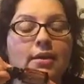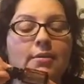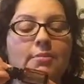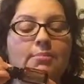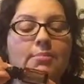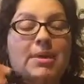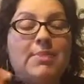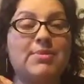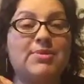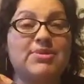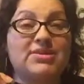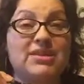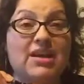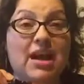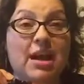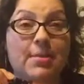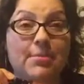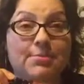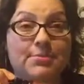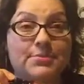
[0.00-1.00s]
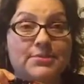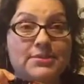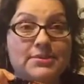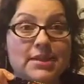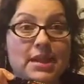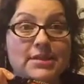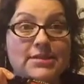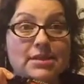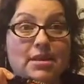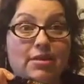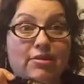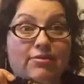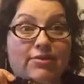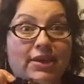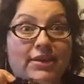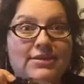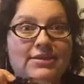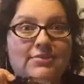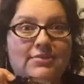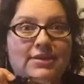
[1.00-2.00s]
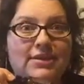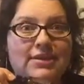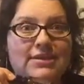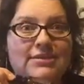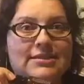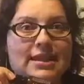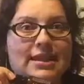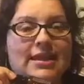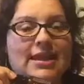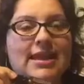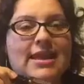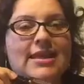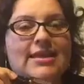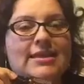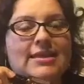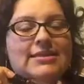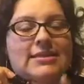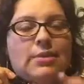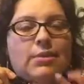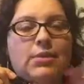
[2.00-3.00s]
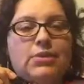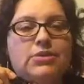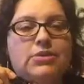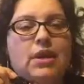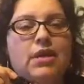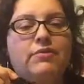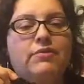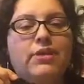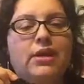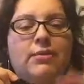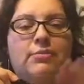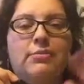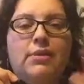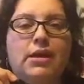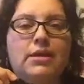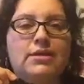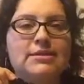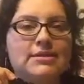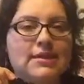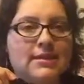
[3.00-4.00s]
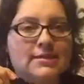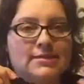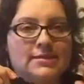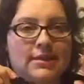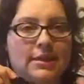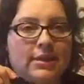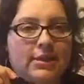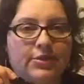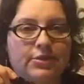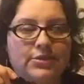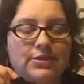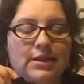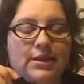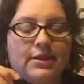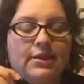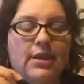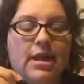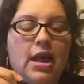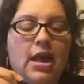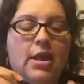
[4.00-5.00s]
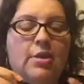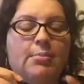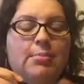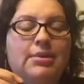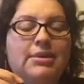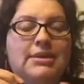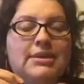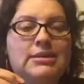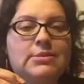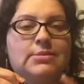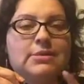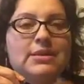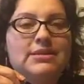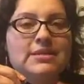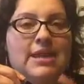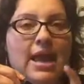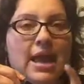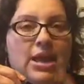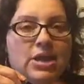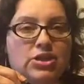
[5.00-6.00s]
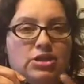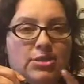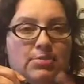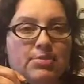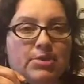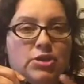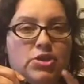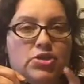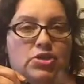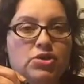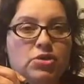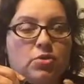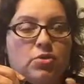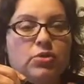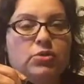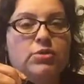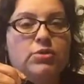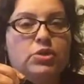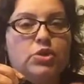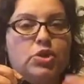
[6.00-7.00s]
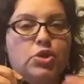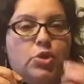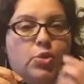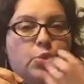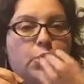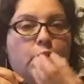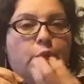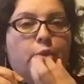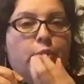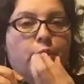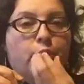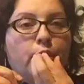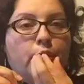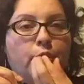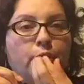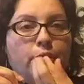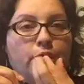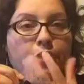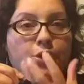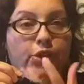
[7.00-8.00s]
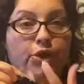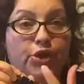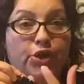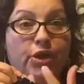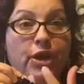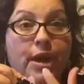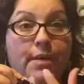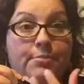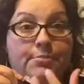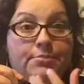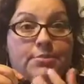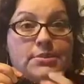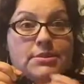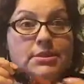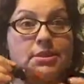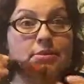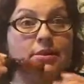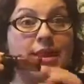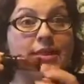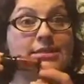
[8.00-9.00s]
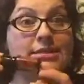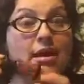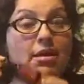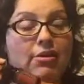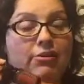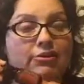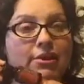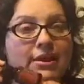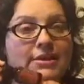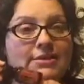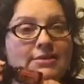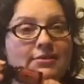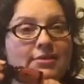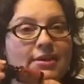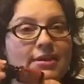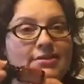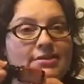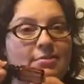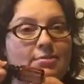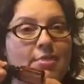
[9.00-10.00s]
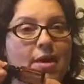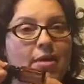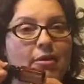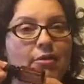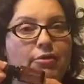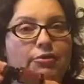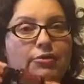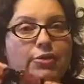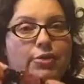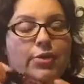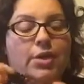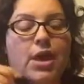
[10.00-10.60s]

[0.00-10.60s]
people's gums. That's how effective it is. Like they say once you have gum loss, that's it, you're done. But this one has actually been shown to regrow your gums. So that's how effective it is and powerful.